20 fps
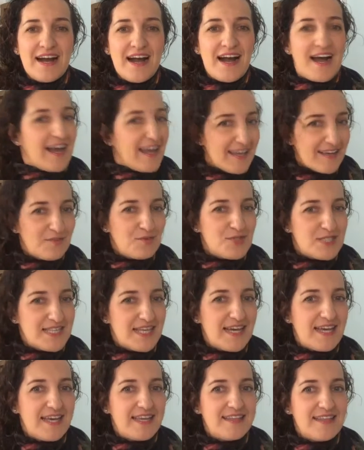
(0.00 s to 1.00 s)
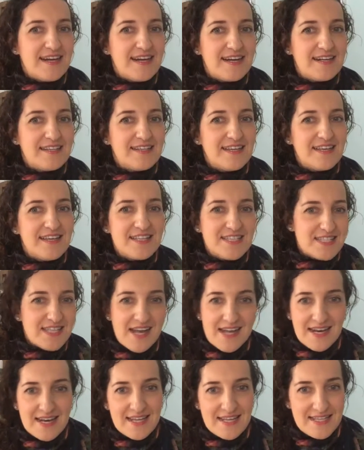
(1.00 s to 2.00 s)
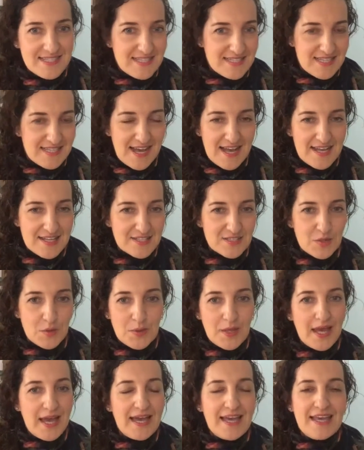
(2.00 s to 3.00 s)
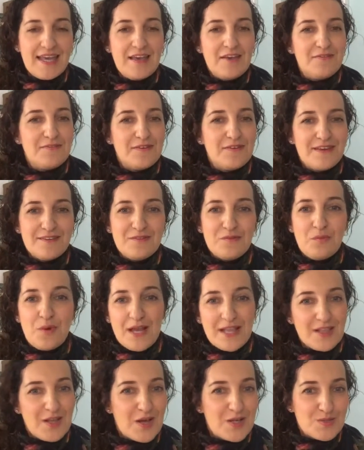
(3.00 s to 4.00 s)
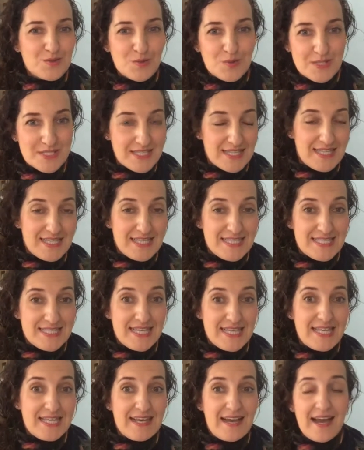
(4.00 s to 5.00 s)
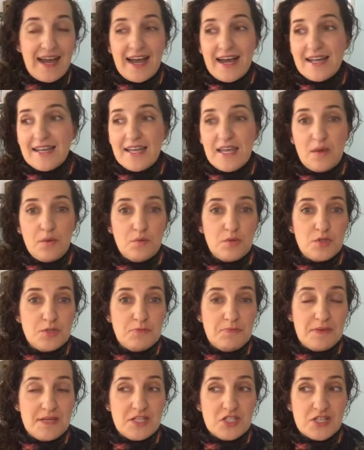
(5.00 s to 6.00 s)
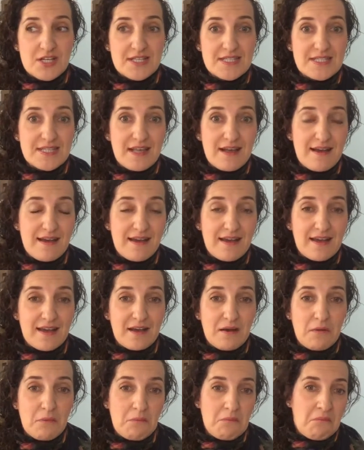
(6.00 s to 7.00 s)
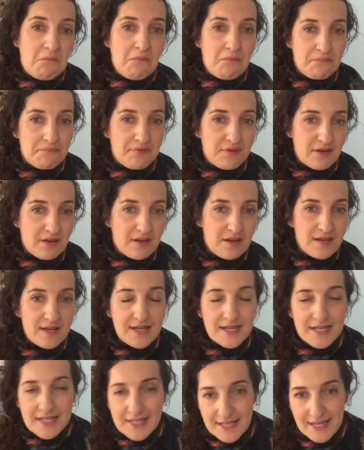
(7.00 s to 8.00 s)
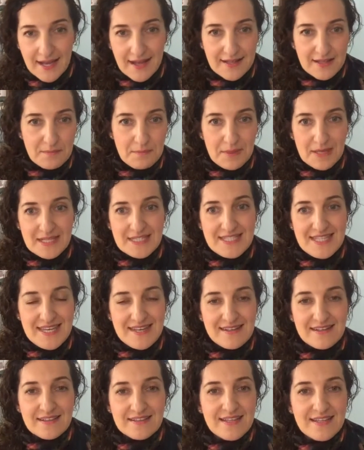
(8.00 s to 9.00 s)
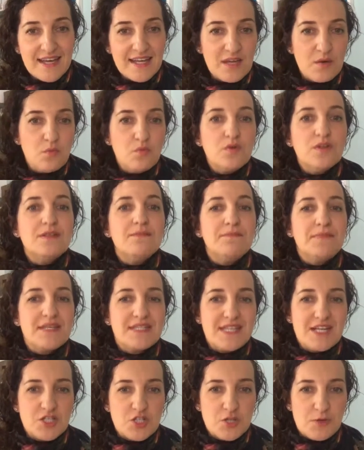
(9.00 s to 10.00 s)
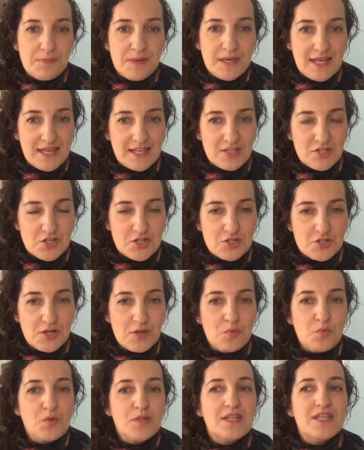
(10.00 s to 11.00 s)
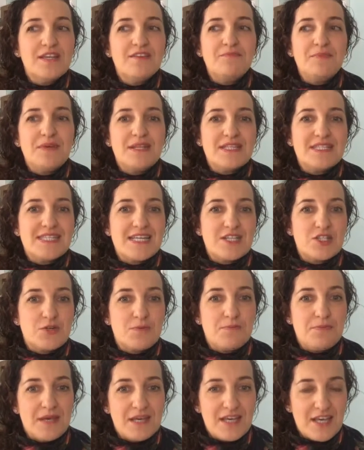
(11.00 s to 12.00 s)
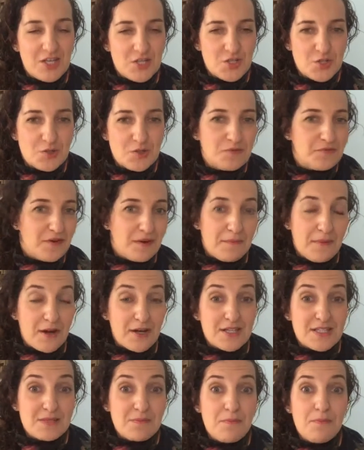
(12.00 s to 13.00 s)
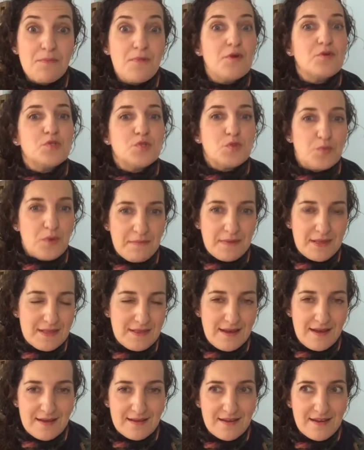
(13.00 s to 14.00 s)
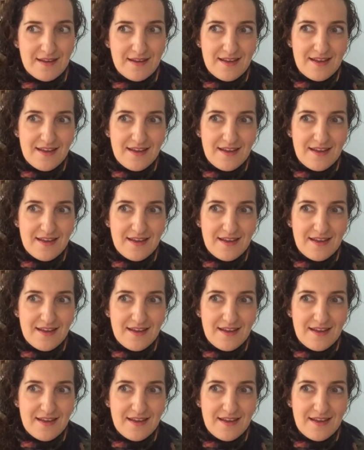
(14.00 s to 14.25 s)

I would say that it's not an easy task, okay? If weight loss was easy and it would be just like, not a big deal, then it wouldn't be such a big industry. It wouldn't have been such a big issue amongst most women that